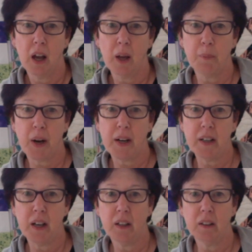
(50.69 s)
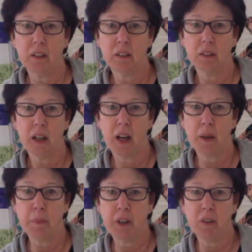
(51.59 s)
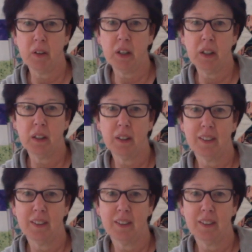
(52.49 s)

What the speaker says: Hi, Brenda. Hi, Mary.